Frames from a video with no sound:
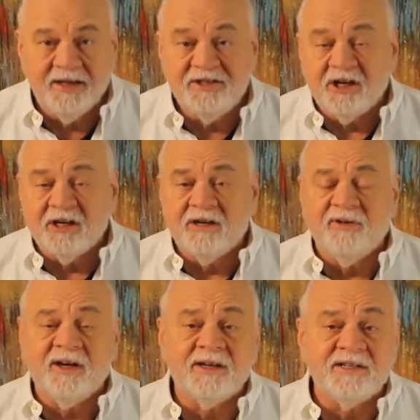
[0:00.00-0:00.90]
John
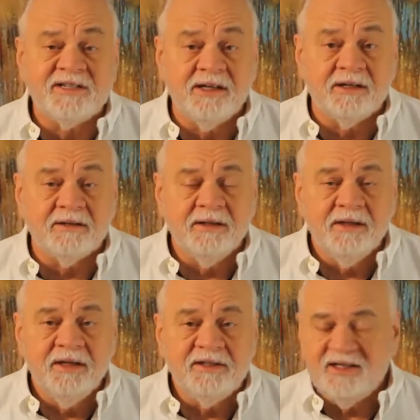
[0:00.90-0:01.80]
Kuvakas here.
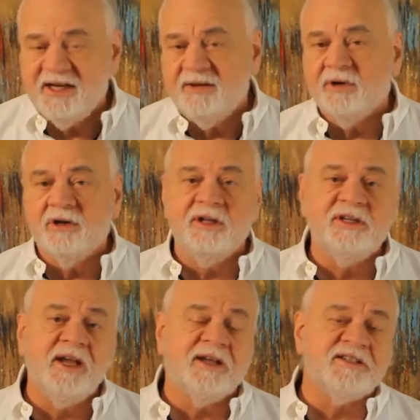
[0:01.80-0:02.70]
Today we're going to
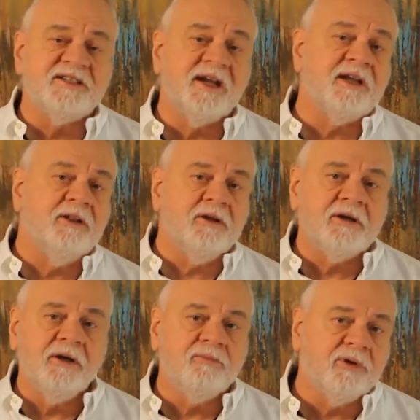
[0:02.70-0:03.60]
take a second
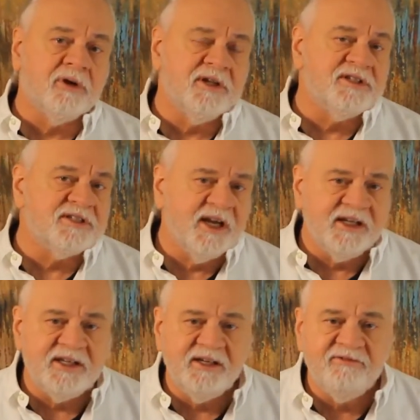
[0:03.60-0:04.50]
look at Brooklyn's
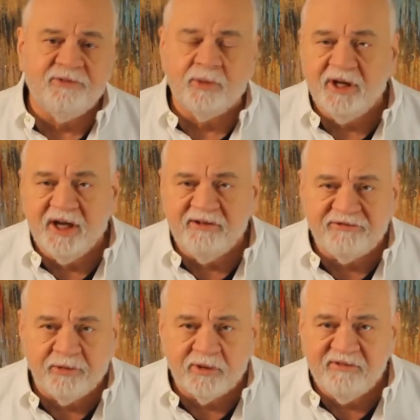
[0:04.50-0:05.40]
1948
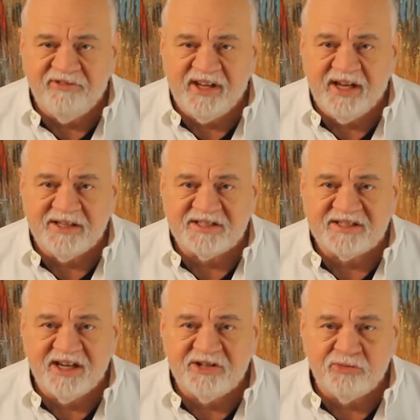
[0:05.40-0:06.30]
Ford V8
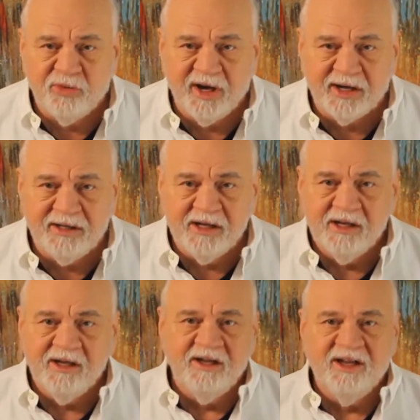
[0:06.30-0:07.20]
station wagon.
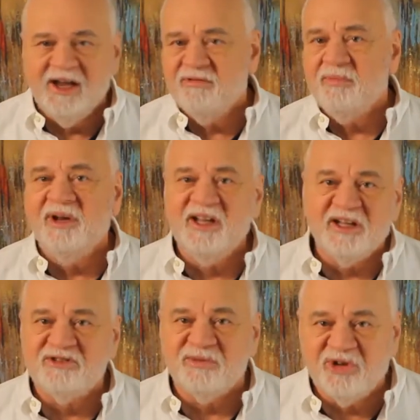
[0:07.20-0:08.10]
Everybody
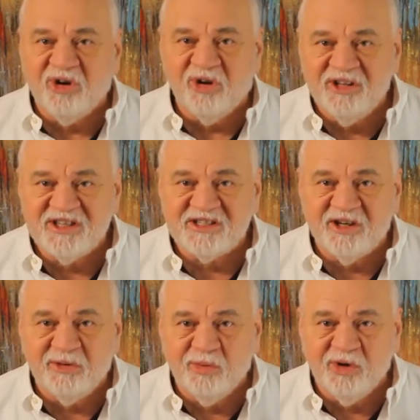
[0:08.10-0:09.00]
else would call
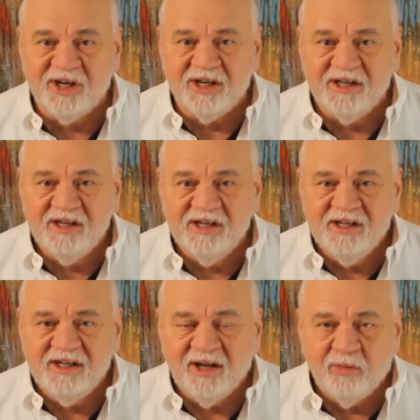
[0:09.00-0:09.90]
this a Woody.
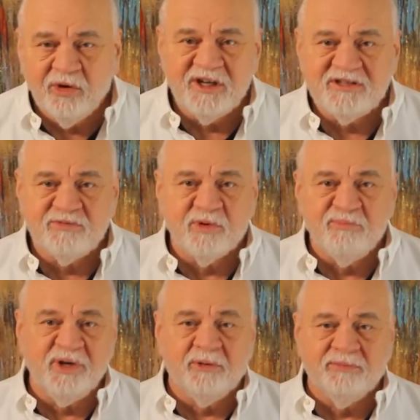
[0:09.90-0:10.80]
Now, Woodies were
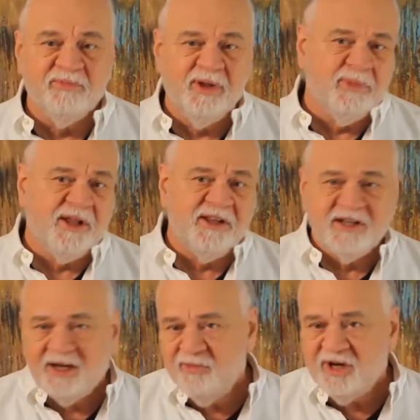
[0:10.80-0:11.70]
built, by the
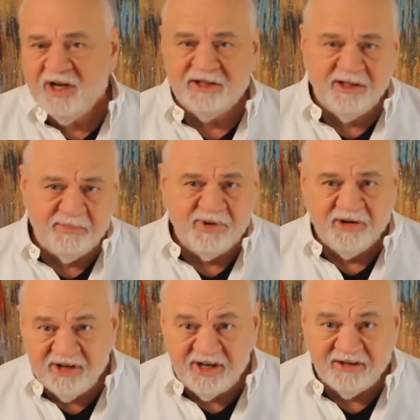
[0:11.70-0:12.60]
time we got to the
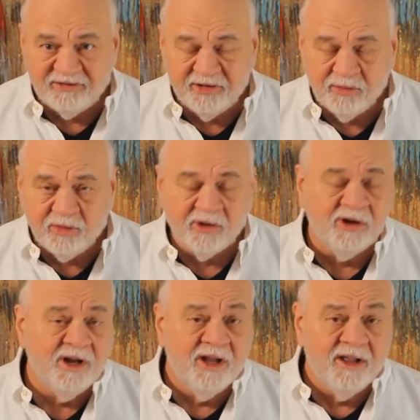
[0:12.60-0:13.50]
period after the
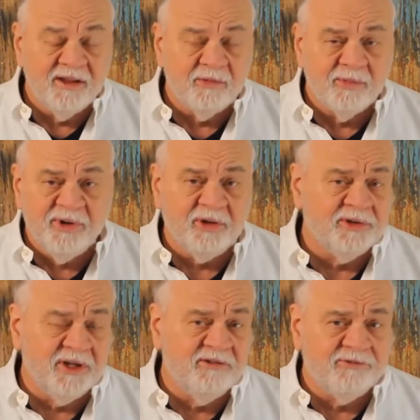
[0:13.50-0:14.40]
war, they were
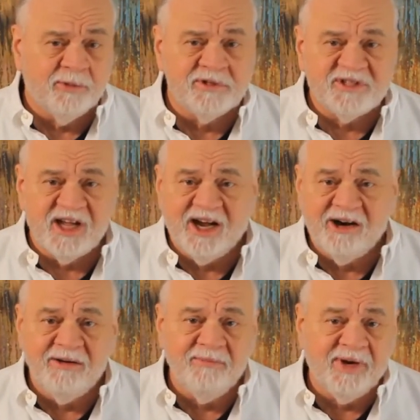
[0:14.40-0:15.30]
built in Ford's
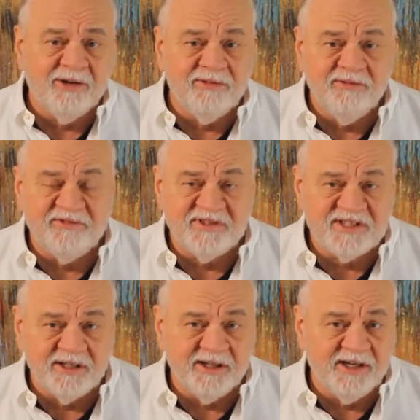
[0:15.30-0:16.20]
Iron Mountain
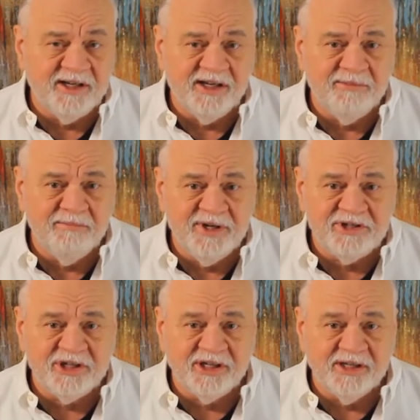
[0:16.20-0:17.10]
facility in
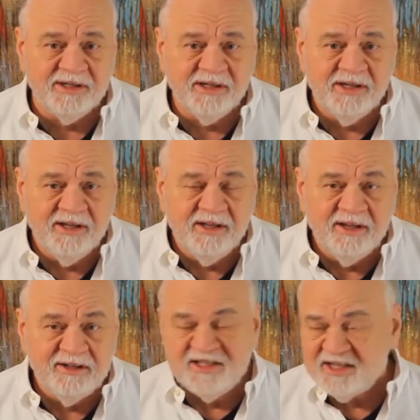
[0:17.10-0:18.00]
Michigan.
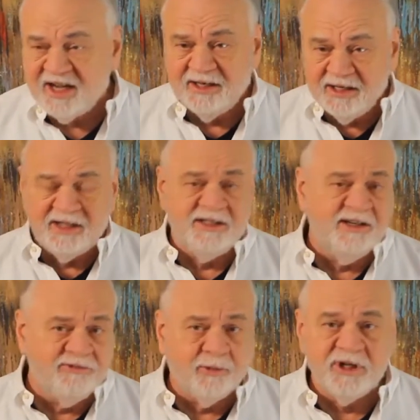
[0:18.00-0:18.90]
They designed in
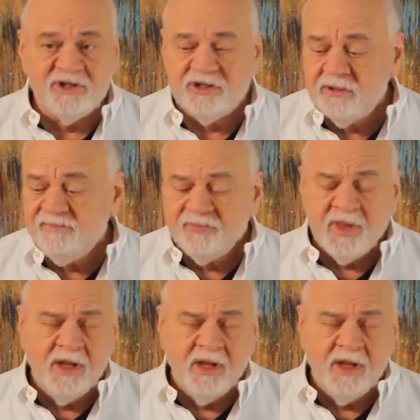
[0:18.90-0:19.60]
1942.